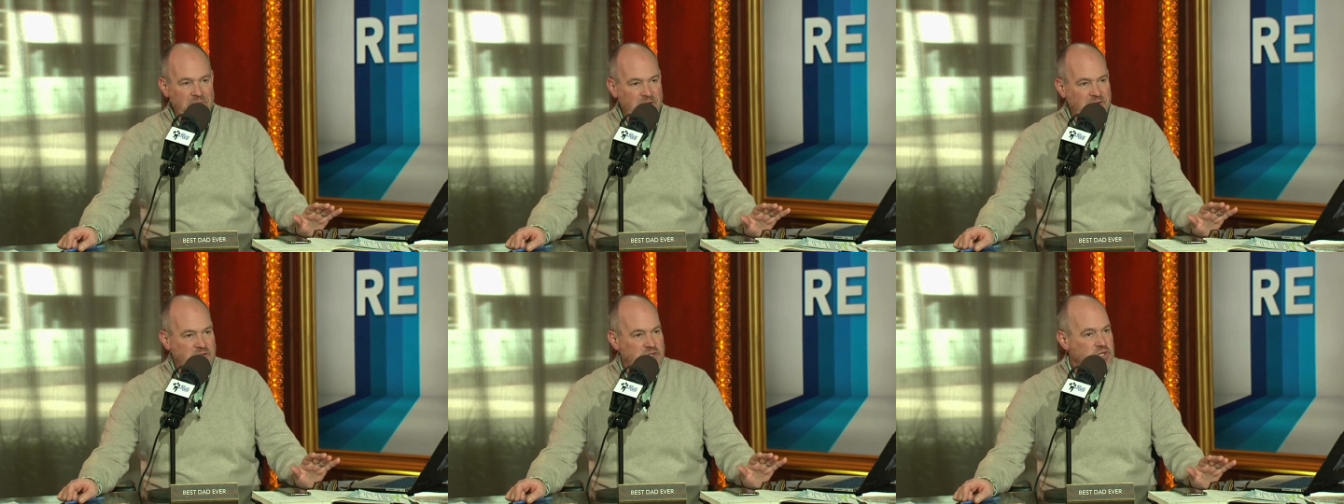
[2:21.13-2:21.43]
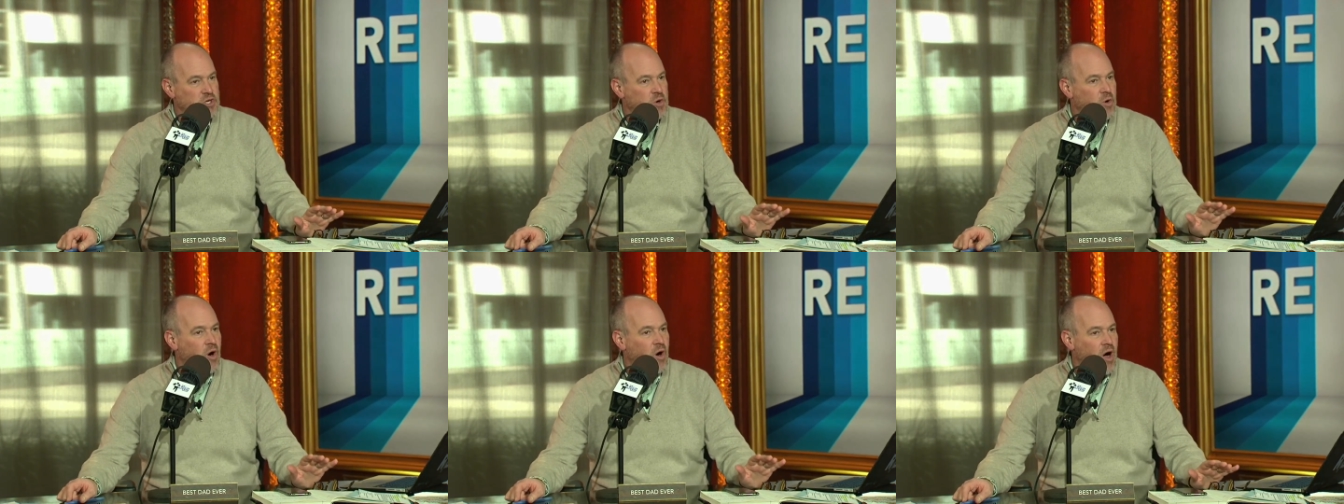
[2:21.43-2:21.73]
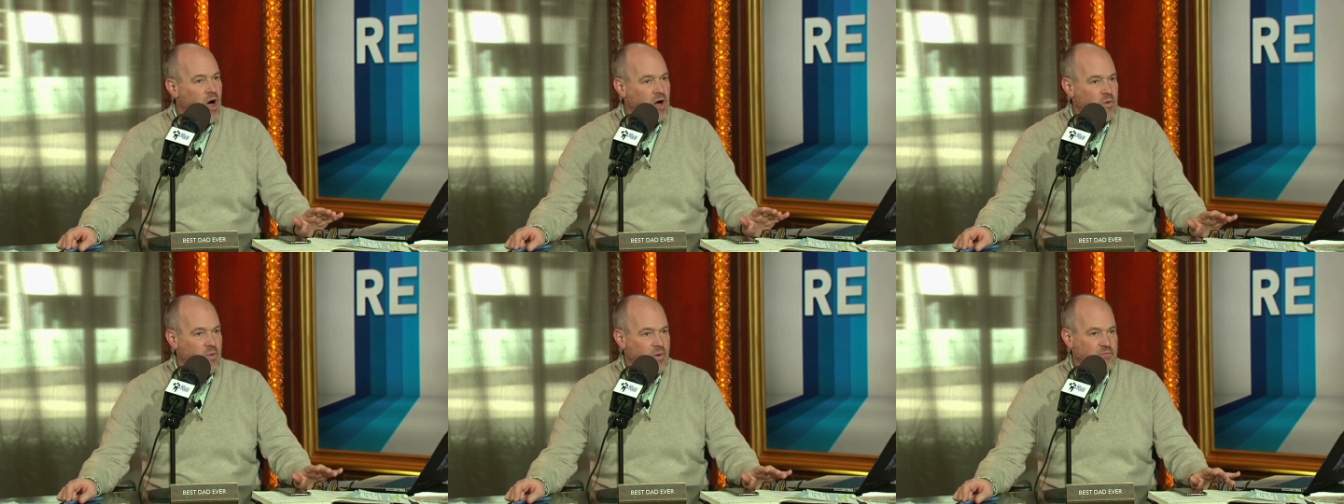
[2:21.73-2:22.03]
been too
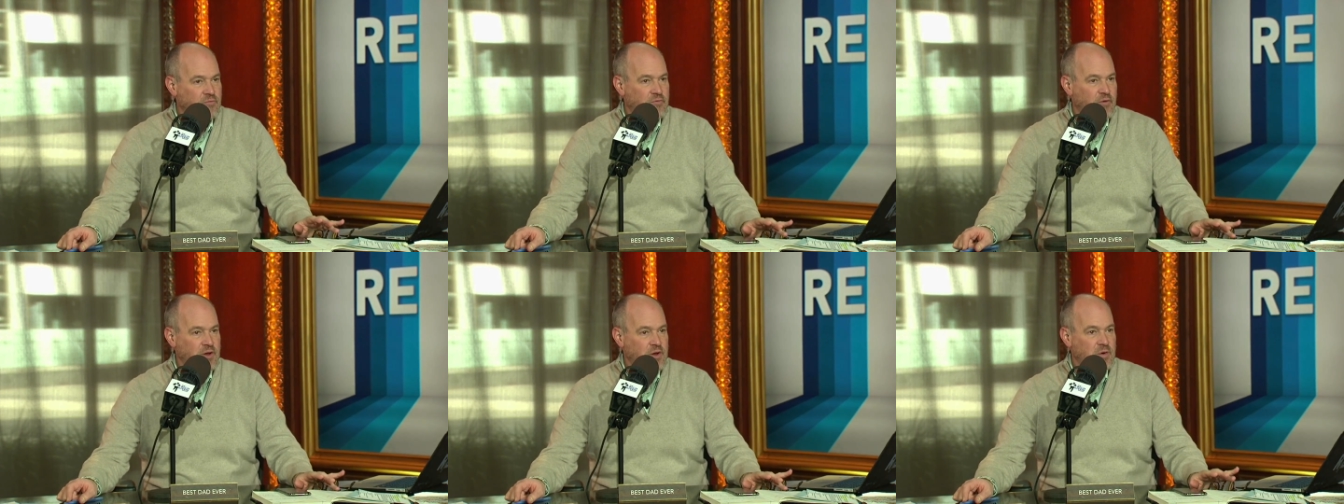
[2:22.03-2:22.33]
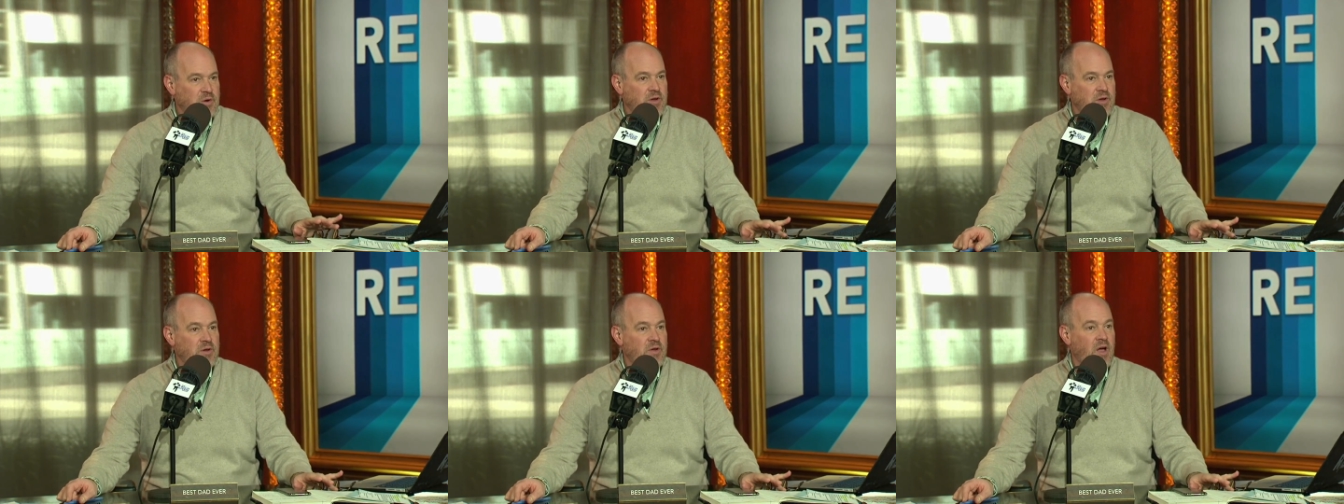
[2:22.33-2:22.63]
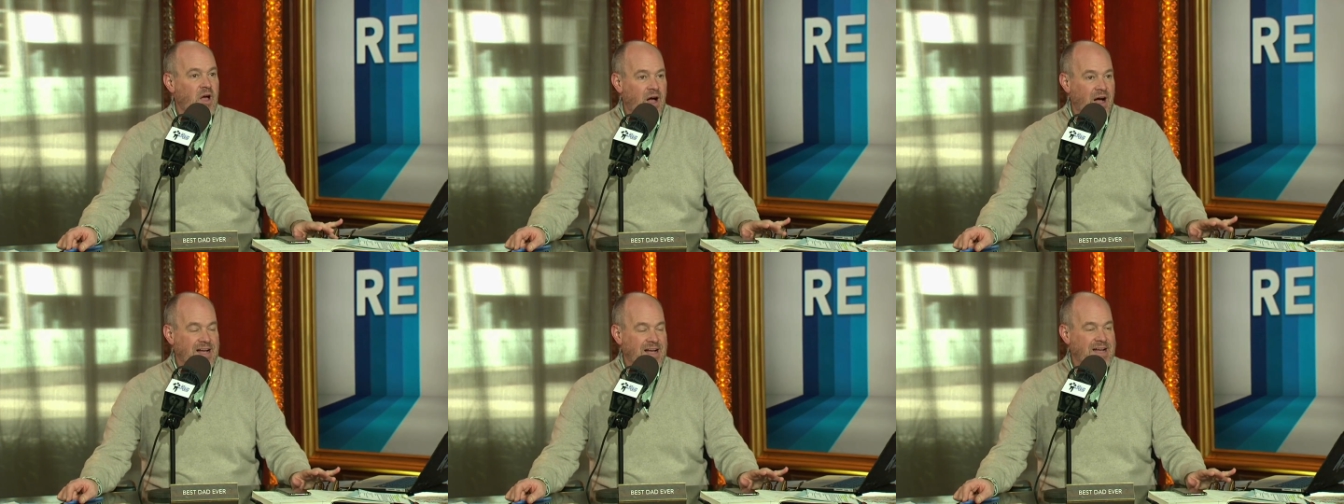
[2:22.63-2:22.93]
awkward for you to I
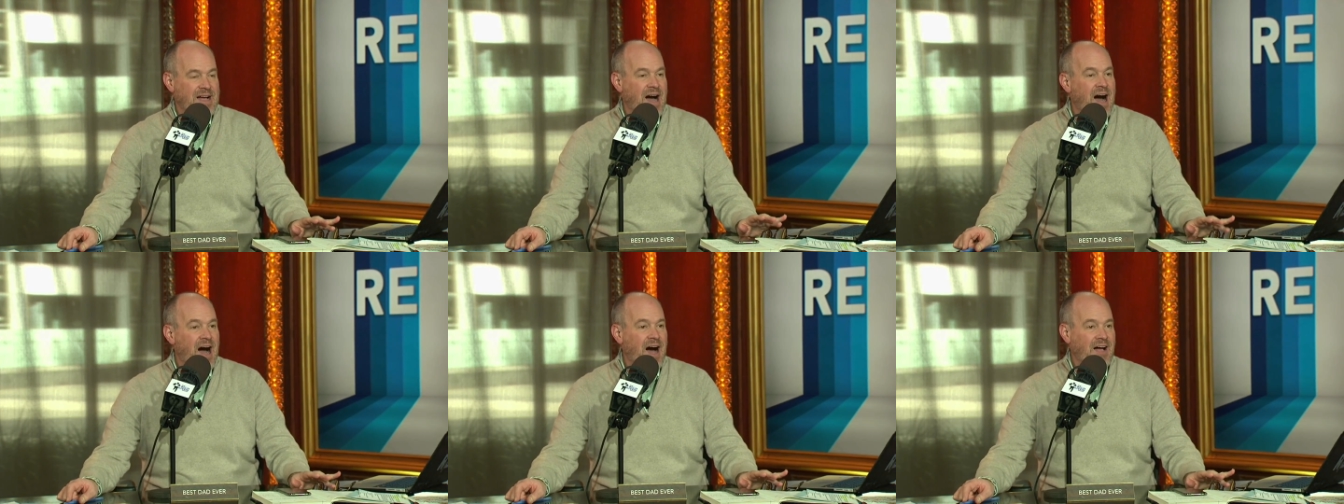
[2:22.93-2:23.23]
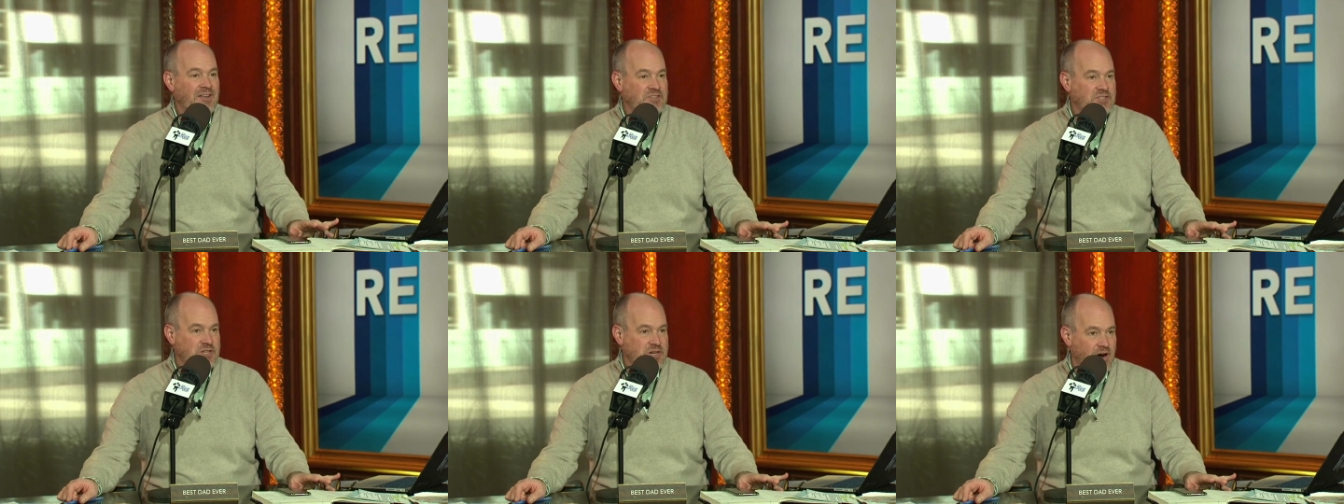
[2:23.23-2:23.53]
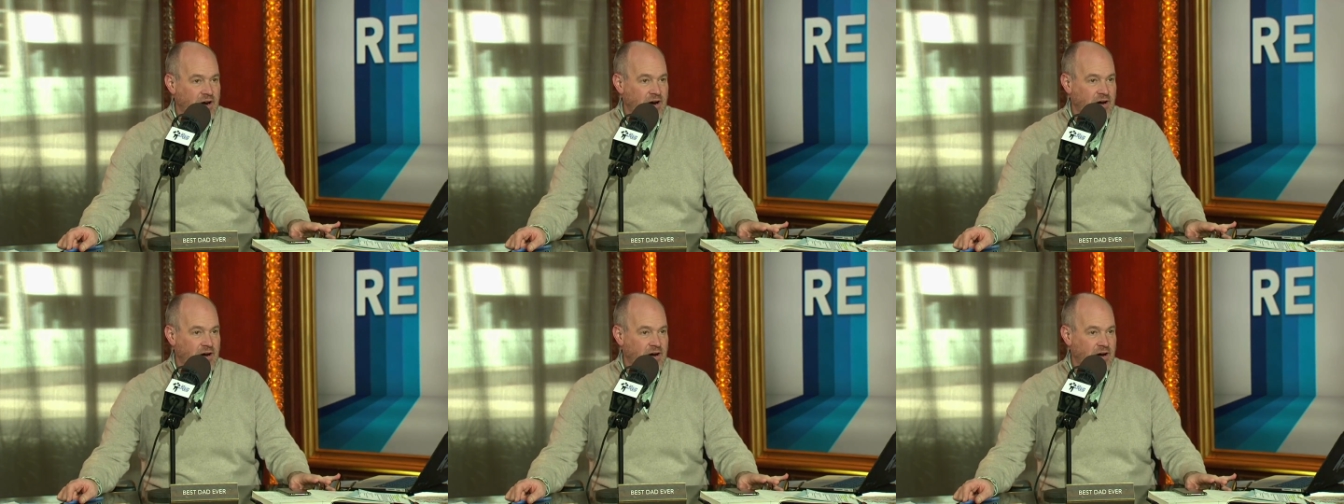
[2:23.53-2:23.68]
met accost her. her.